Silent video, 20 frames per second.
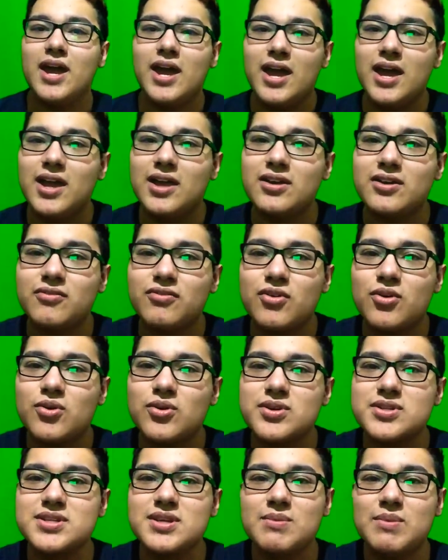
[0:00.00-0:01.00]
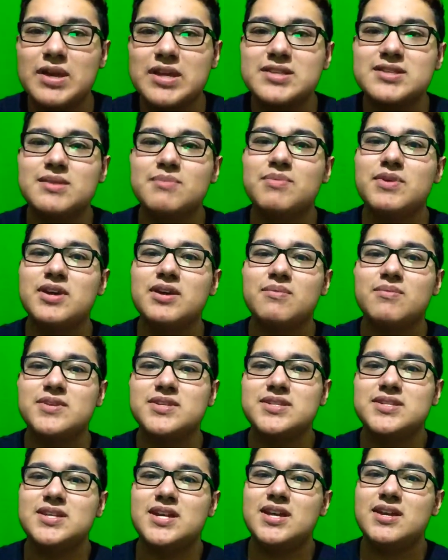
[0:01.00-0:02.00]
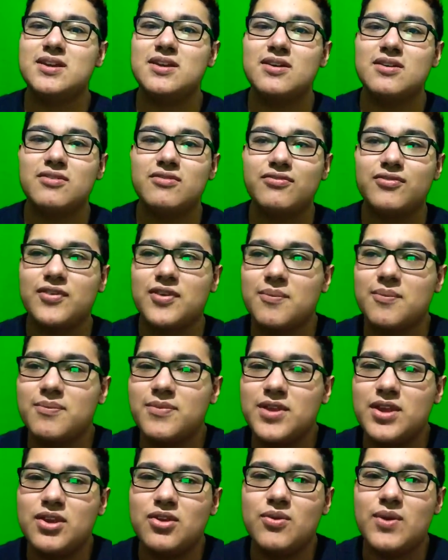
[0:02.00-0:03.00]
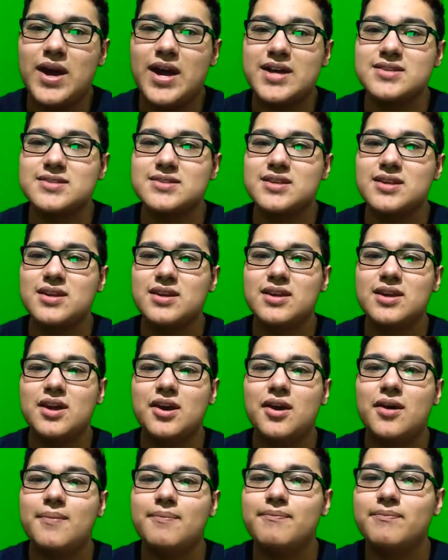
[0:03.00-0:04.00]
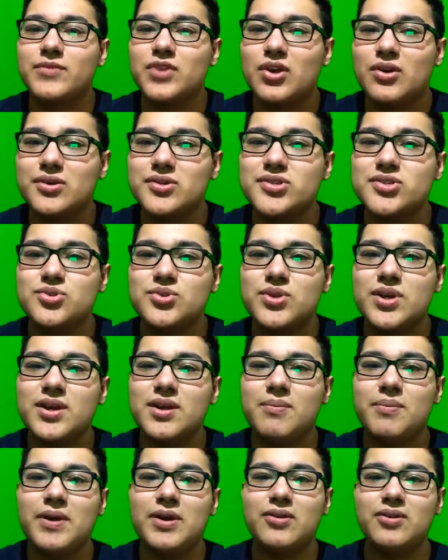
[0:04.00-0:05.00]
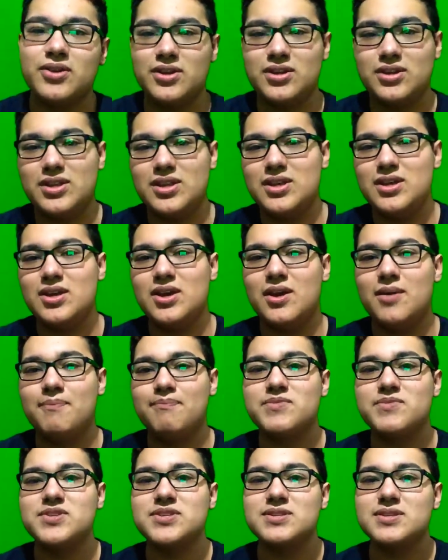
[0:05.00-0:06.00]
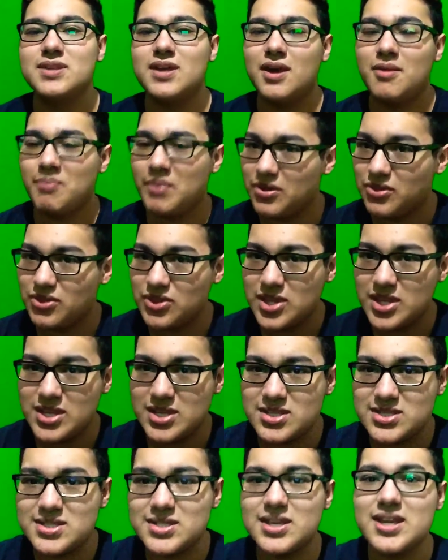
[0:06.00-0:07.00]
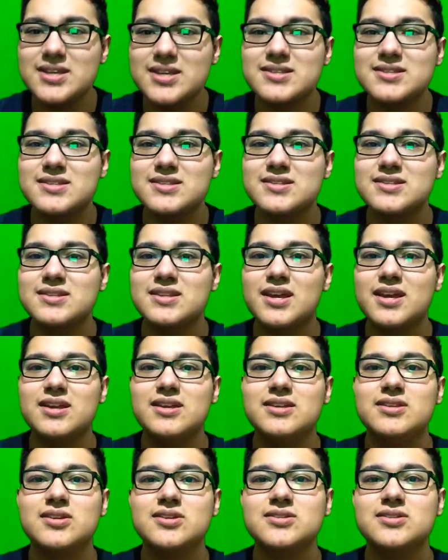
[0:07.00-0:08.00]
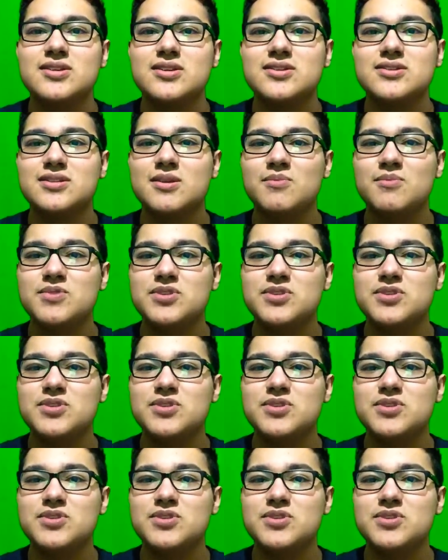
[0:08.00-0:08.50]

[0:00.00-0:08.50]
And of course, he makes the big mistake of, you know, asking Carlton Drake about the tests that he does on